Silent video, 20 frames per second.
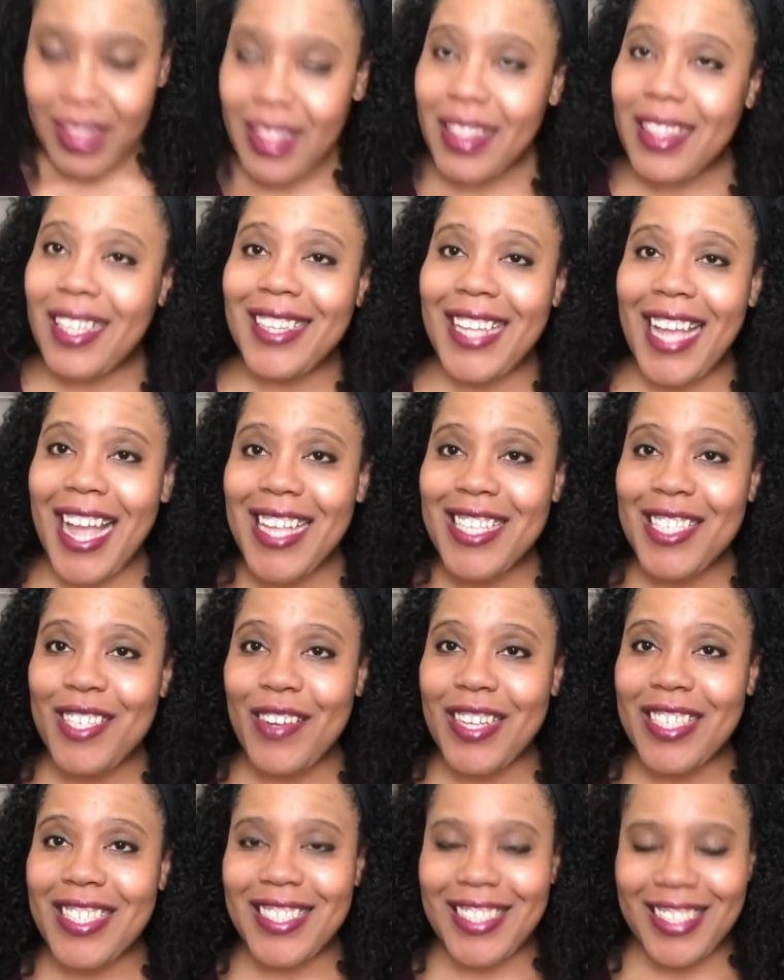the last
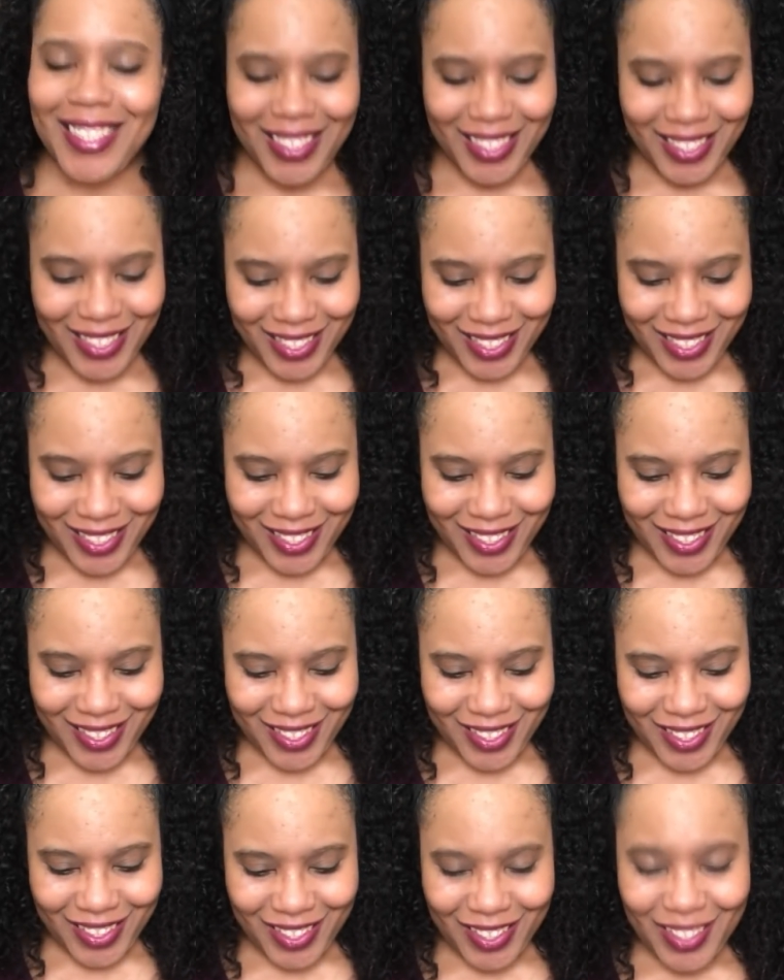question.
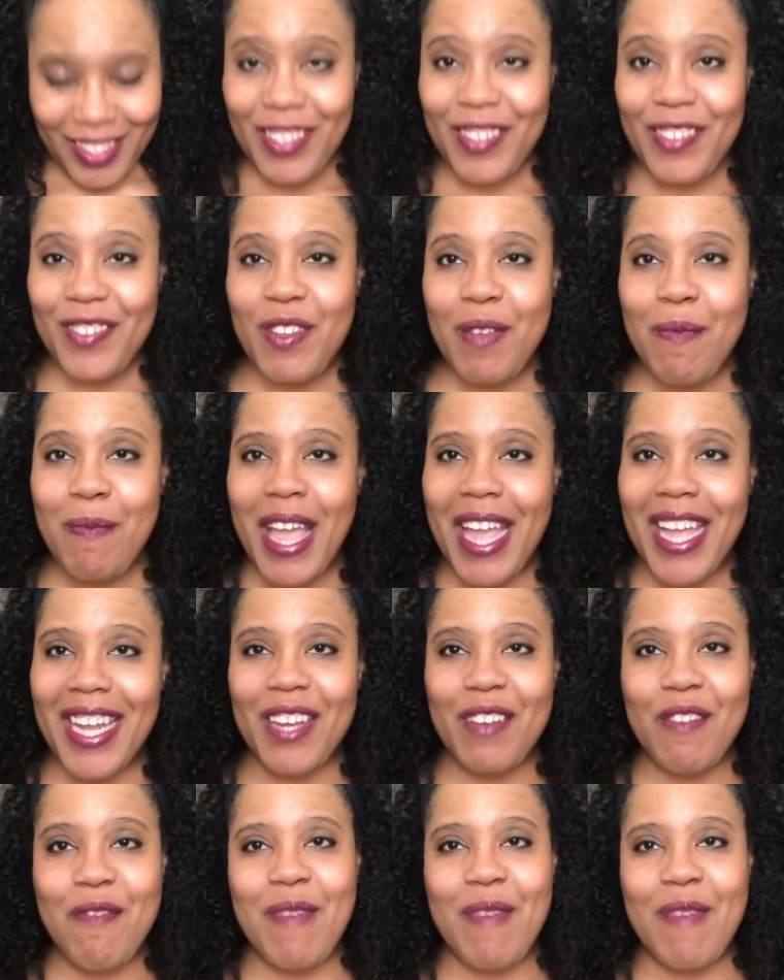We made it.